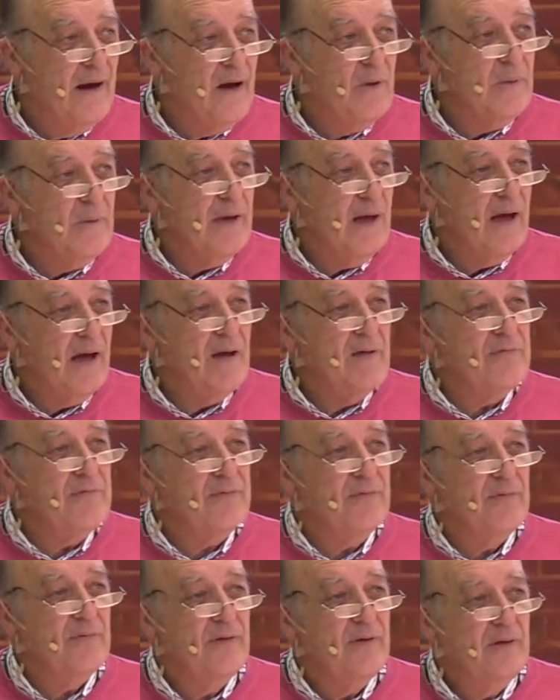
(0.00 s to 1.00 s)
now we have
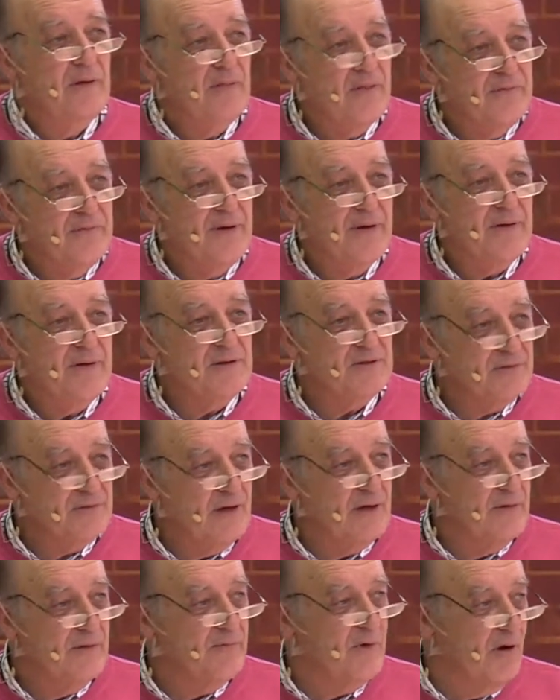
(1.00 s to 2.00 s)
the very
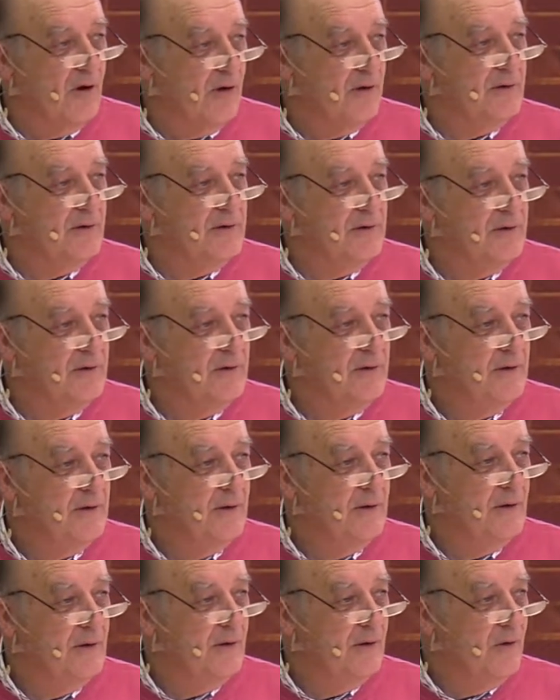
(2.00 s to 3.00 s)
Son of God
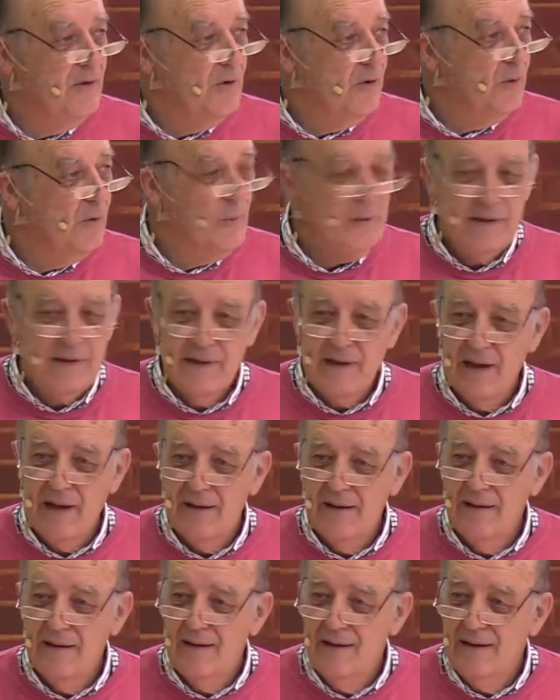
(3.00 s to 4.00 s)
who we
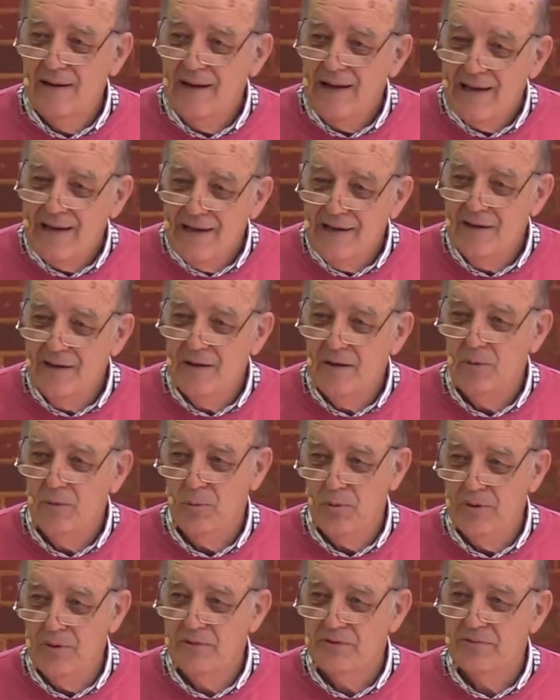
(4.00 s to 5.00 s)
can hear
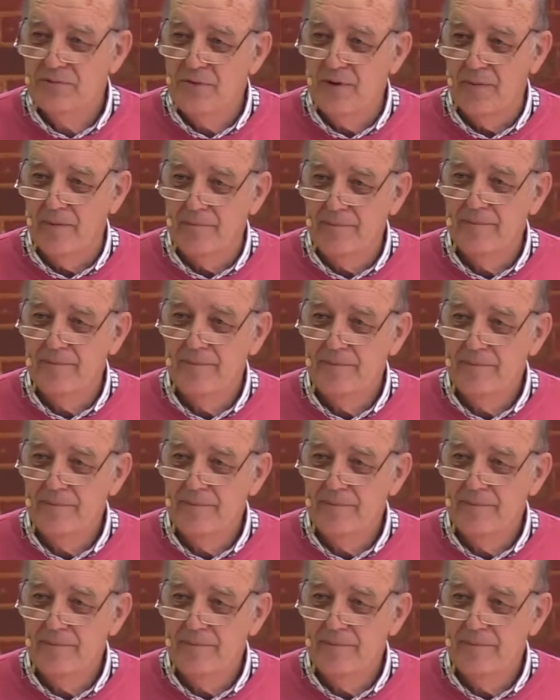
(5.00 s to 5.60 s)
words from.